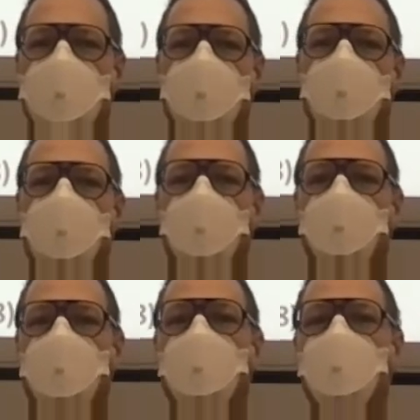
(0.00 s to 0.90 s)

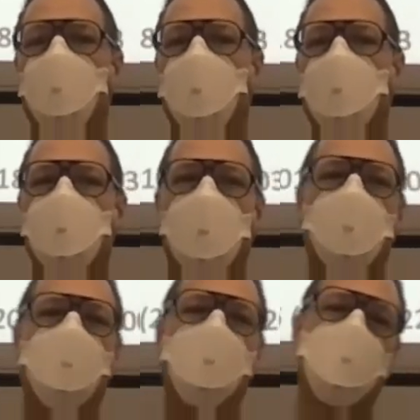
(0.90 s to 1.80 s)
around where you
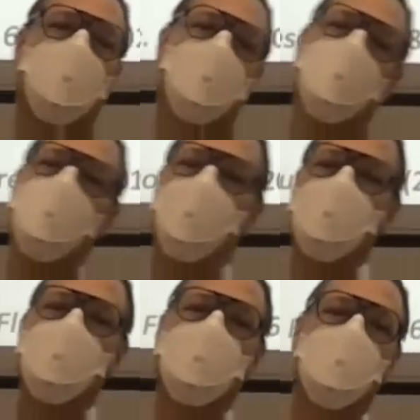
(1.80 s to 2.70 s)
have
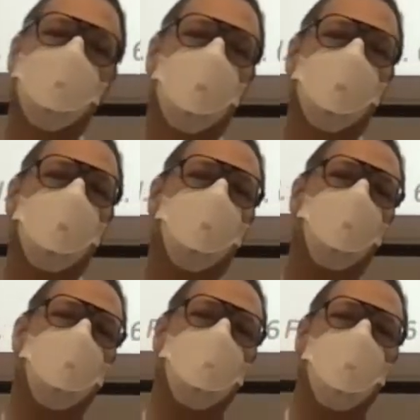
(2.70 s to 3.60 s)
first destructive
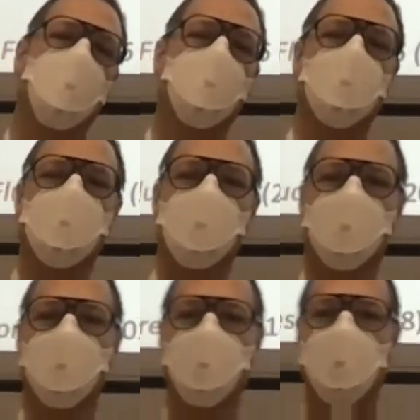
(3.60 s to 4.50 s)
and then
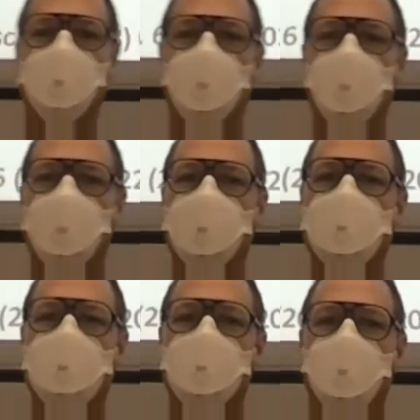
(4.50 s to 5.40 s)
constructive
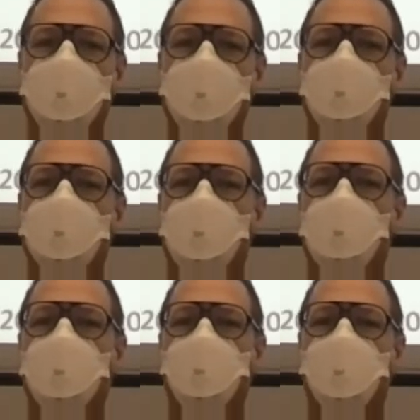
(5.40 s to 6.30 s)
interference, which are
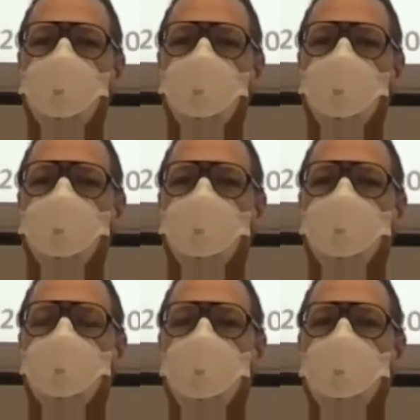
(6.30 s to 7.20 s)
alternating.
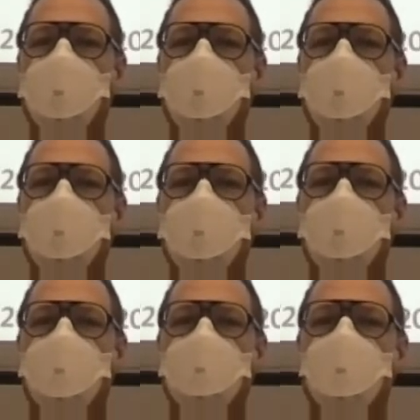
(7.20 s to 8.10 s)

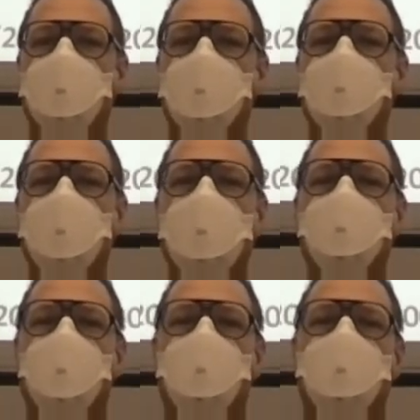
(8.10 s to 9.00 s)
So the
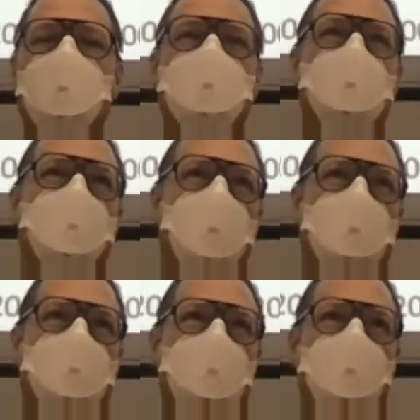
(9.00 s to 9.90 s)
shape of this intensity